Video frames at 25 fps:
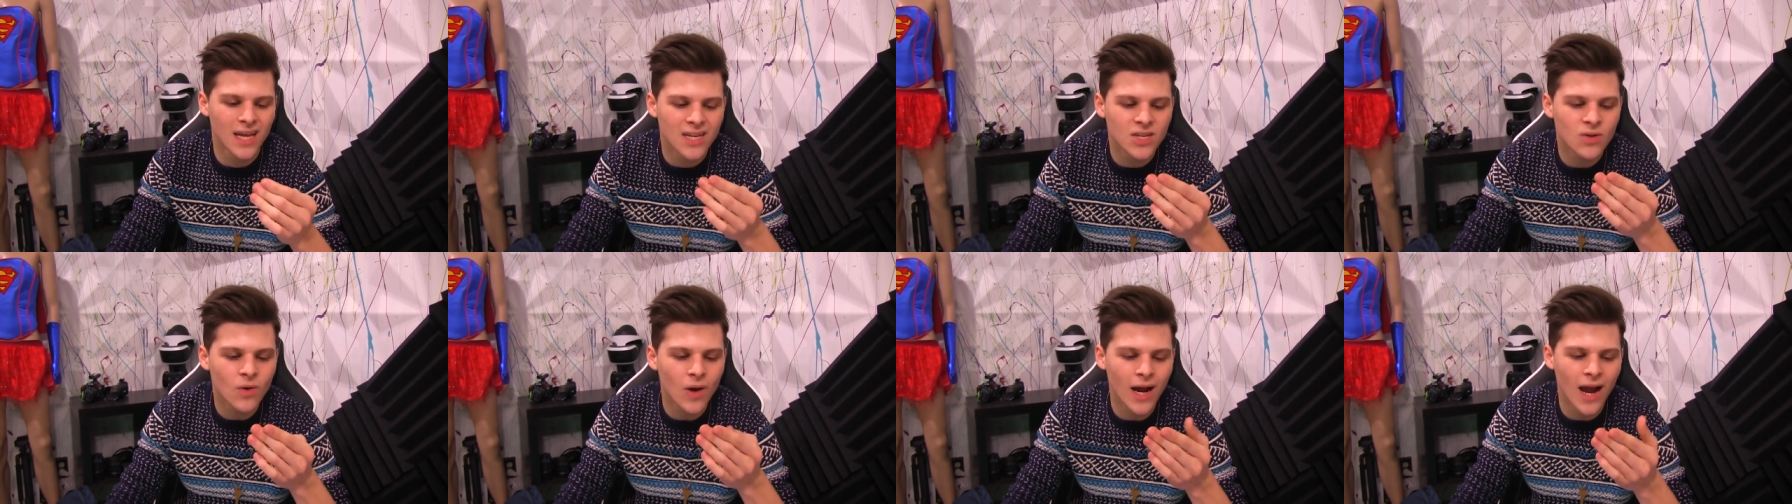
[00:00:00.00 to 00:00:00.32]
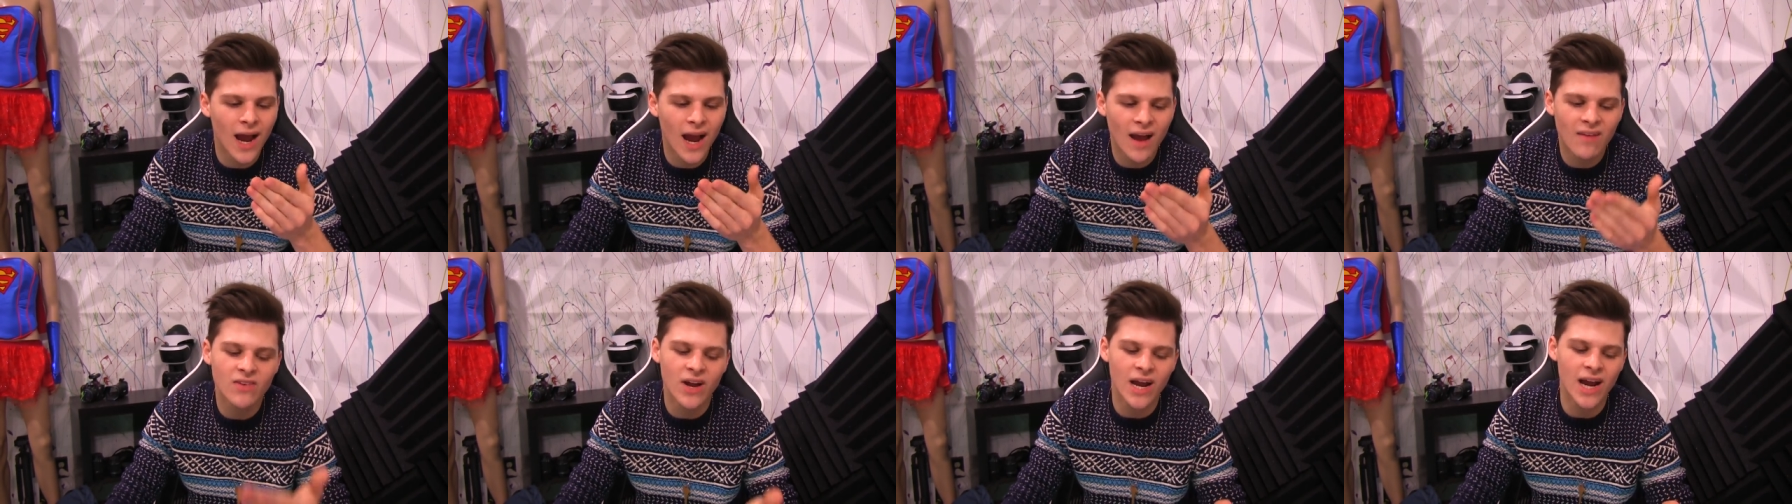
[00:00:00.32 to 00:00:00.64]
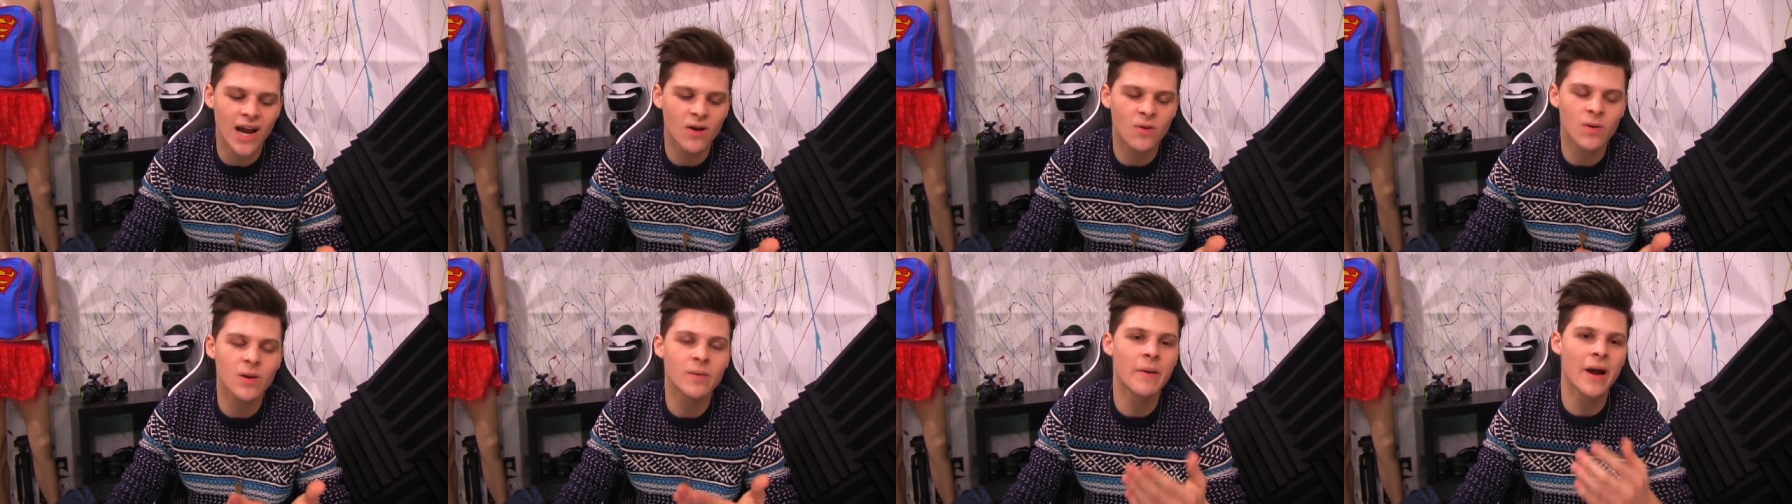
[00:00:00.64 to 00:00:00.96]
Do I have a
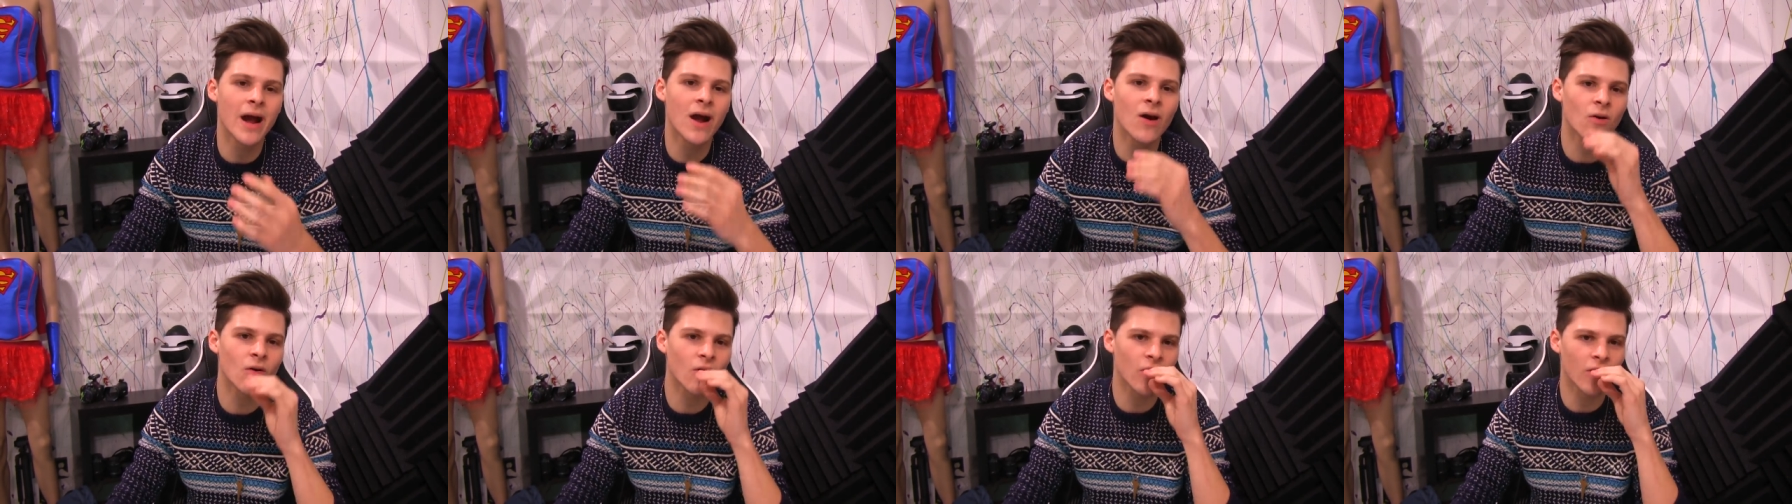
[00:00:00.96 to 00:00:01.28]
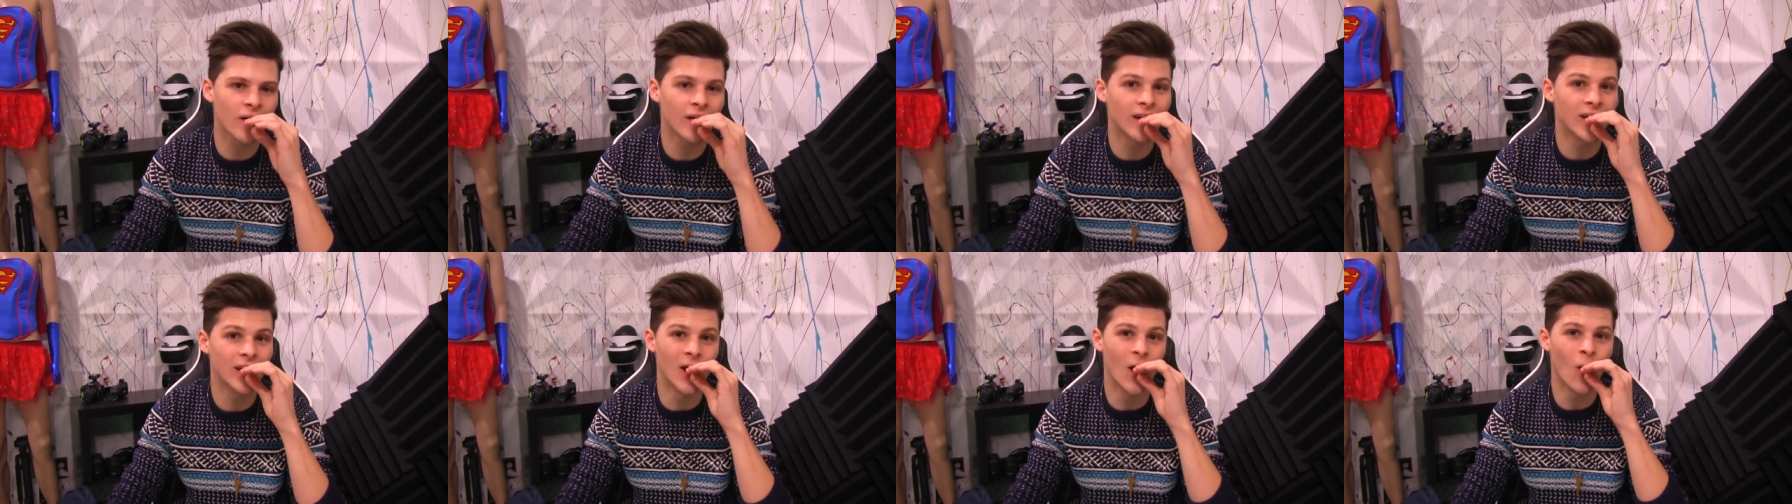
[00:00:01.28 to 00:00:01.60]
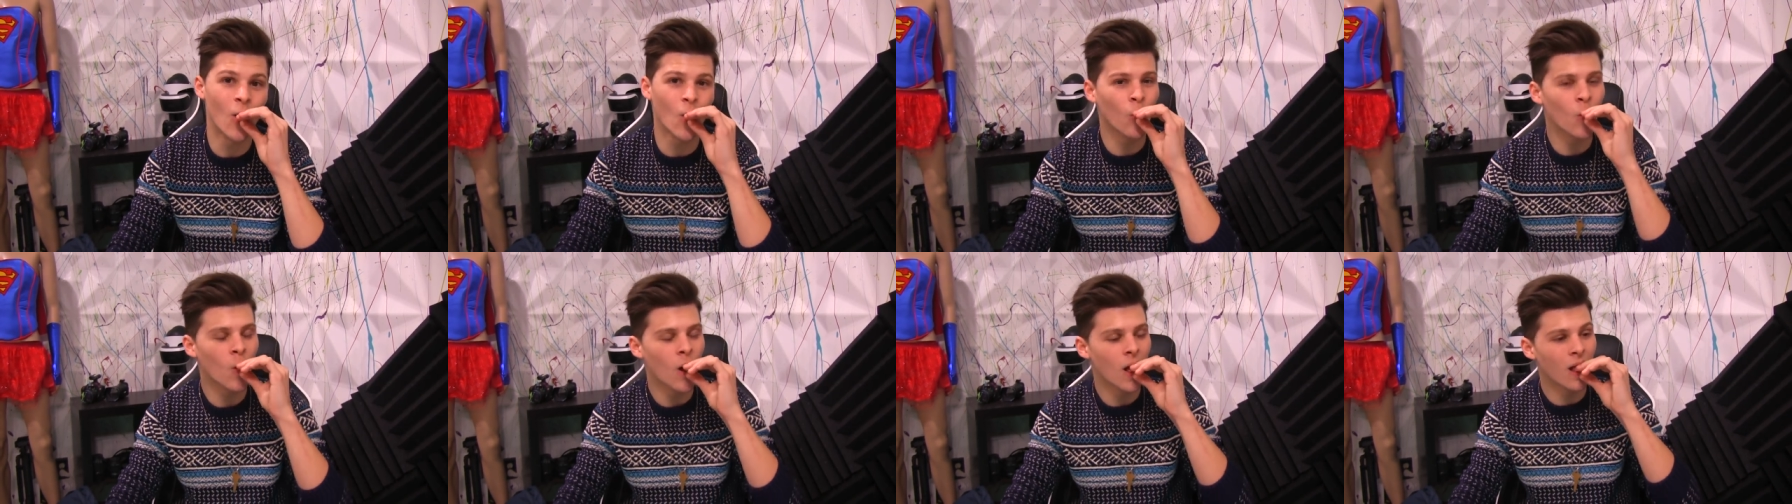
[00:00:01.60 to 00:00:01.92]
hairy mouth?
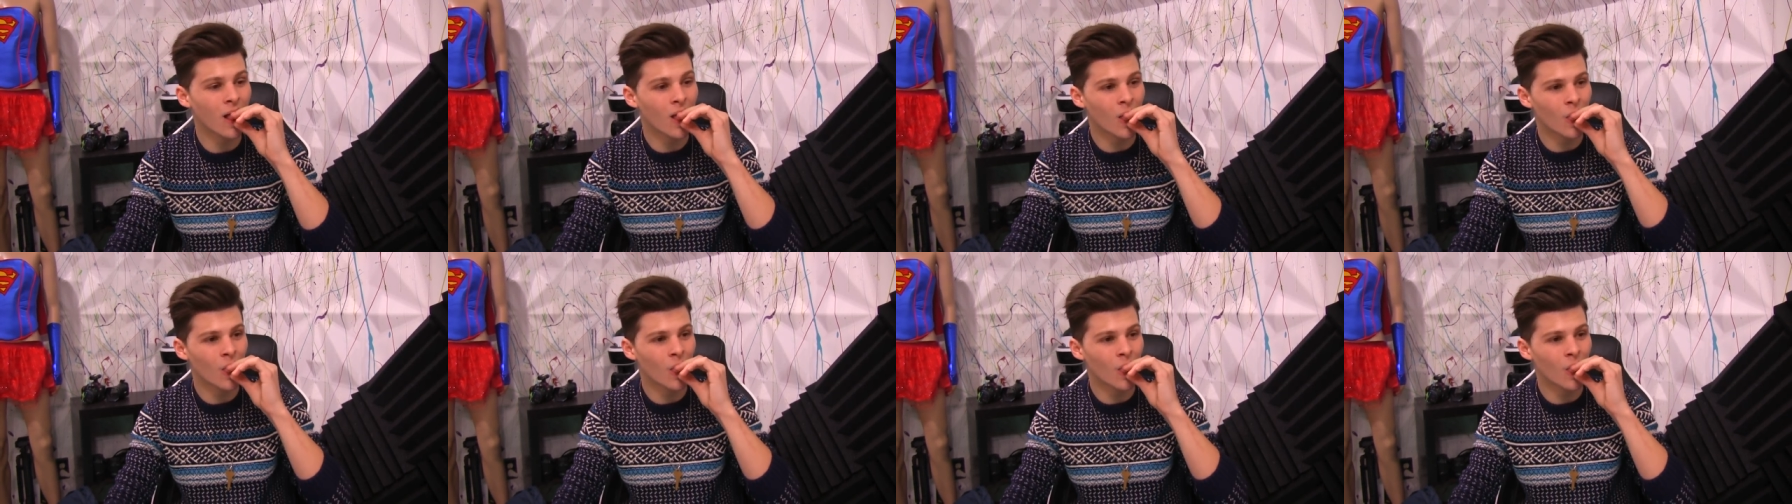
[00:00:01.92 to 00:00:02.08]
No.